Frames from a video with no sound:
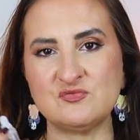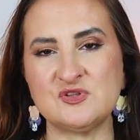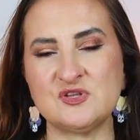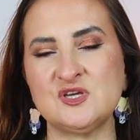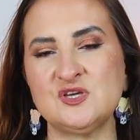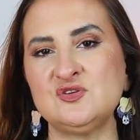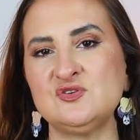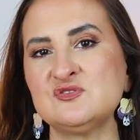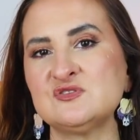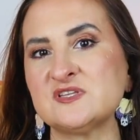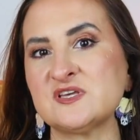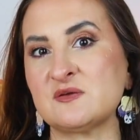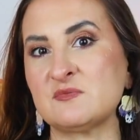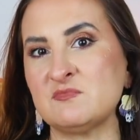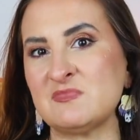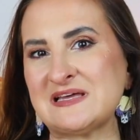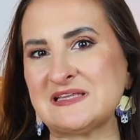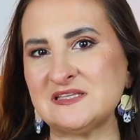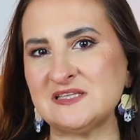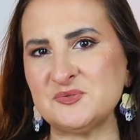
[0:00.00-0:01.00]
when I use like
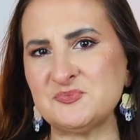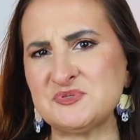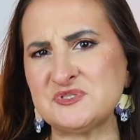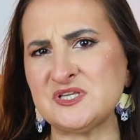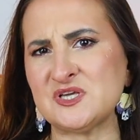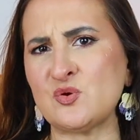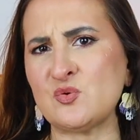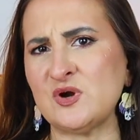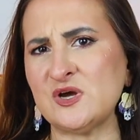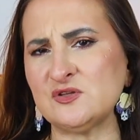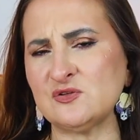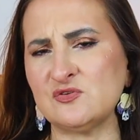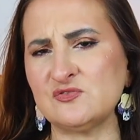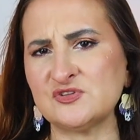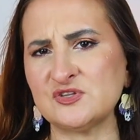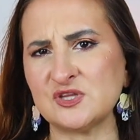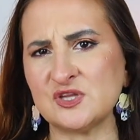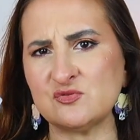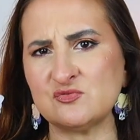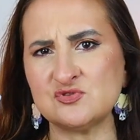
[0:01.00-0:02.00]
matte lipstick, quite
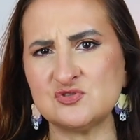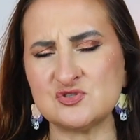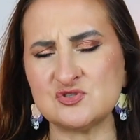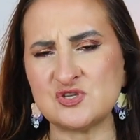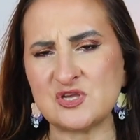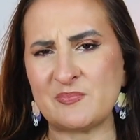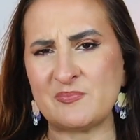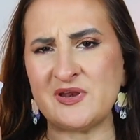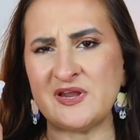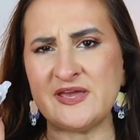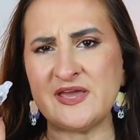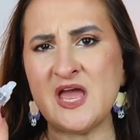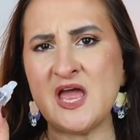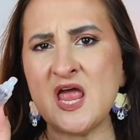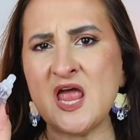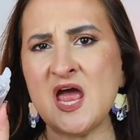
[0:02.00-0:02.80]
often I would just apply